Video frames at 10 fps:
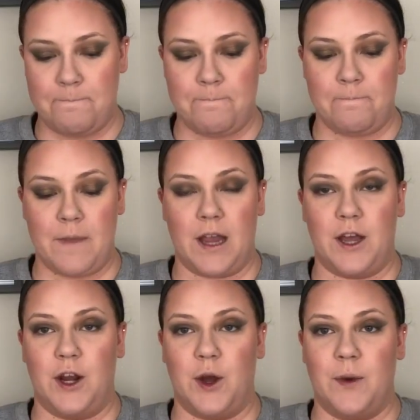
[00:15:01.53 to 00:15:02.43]

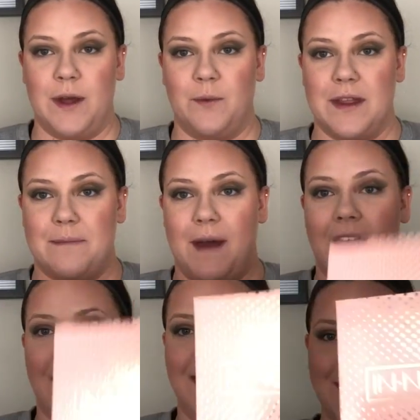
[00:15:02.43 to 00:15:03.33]
I'm gonna go in with
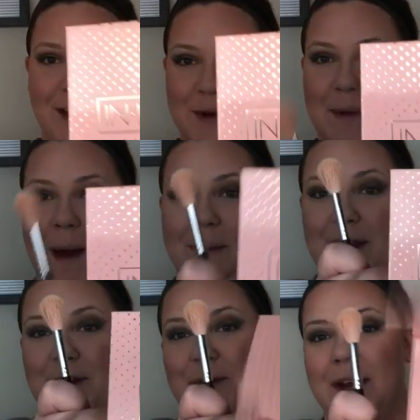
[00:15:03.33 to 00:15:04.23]
my ColourPop
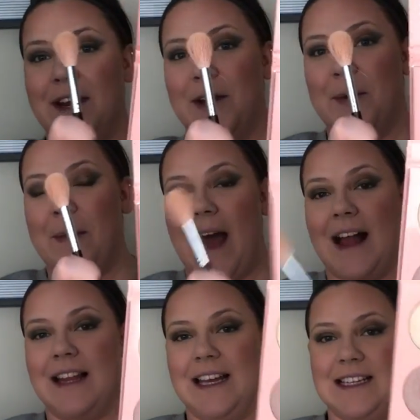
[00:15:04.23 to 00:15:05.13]
InNudeEndo
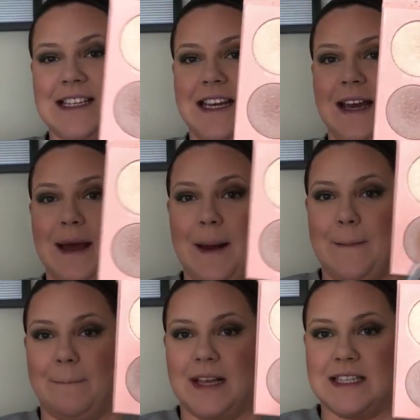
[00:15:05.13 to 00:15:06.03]
palette,
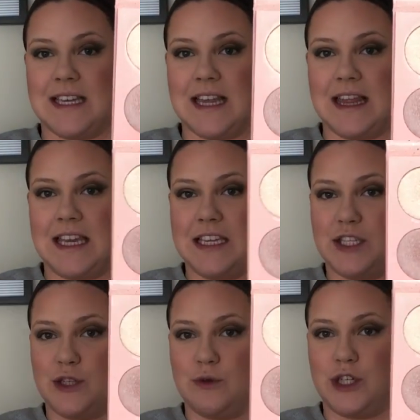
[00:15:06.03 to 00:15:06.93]
mixing
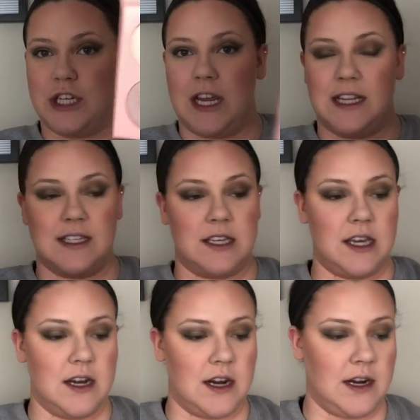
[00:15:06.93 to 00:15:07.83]
these 2 shades
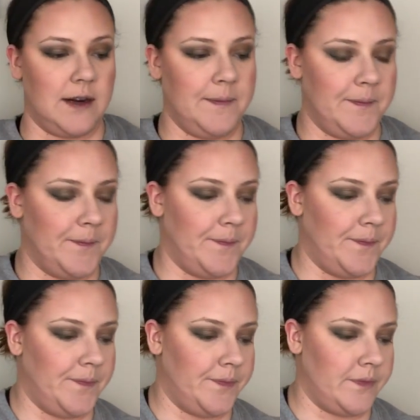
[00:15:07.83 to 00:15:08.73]
here.
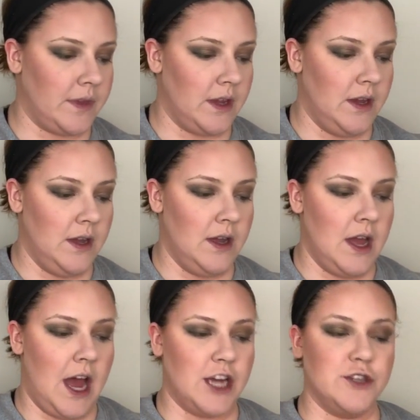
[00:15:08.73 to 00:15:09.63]

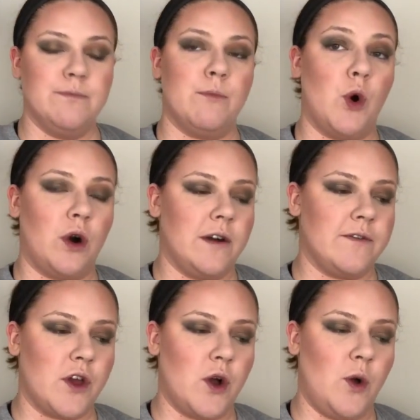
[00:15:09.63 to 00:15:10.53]
I do more
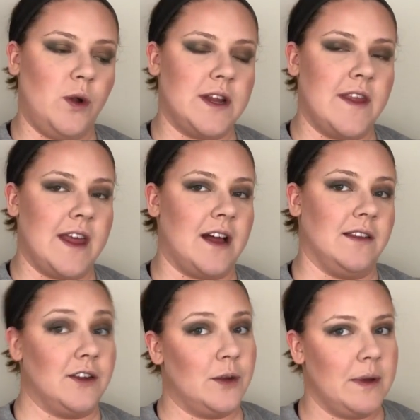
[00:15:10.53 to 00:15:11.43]
of the gold and then like a
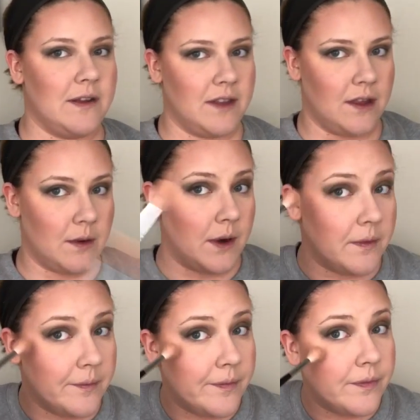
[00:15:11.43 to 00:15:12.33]
little bit of the other one.